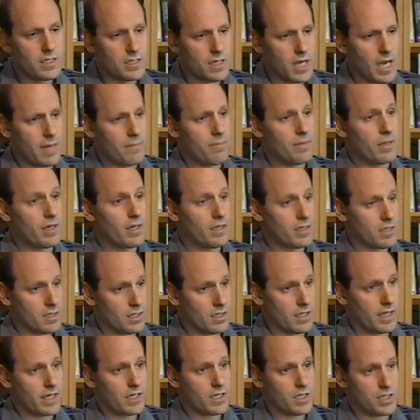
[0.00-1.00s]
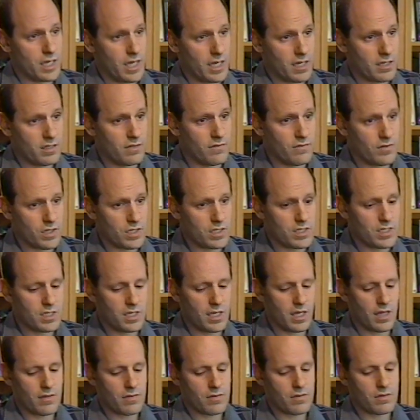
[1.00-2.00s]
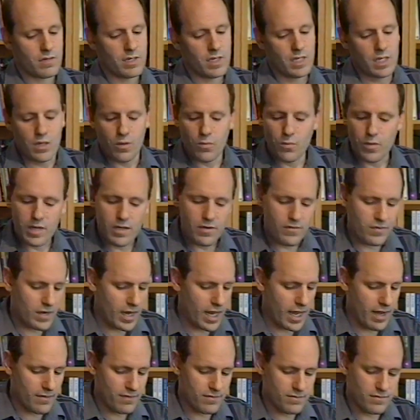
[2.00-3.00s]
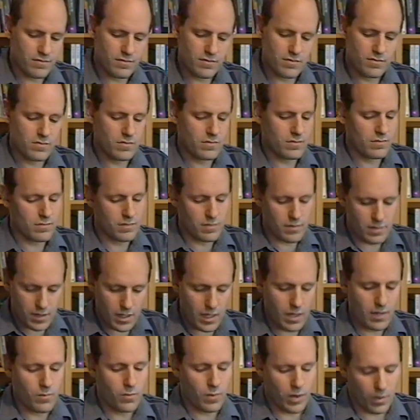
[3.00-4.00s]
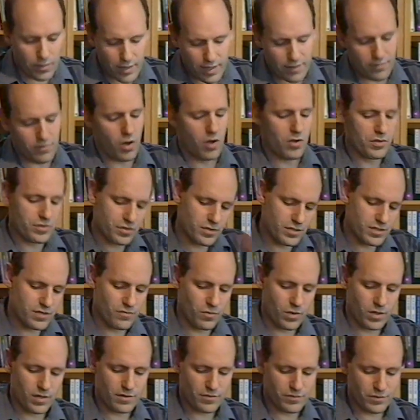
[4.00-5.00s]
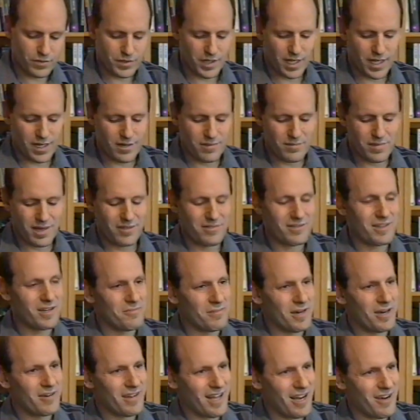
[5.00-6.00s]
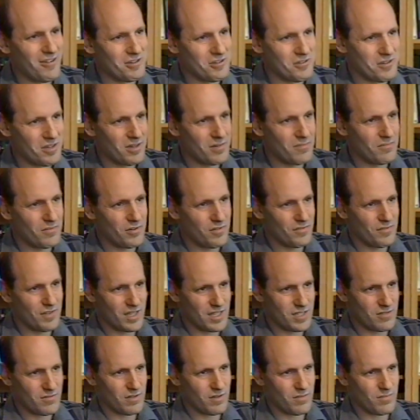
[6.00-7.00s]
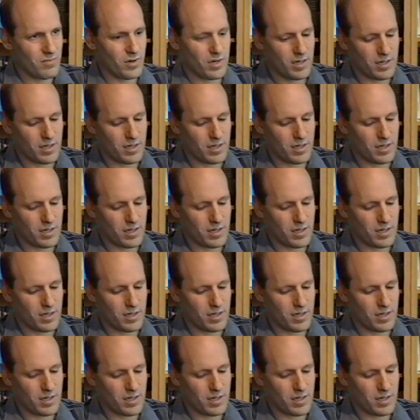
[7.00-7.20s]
typing and selection activities together. We even have, well, we have all sorts of wonderful data about how you can improve things with pointing.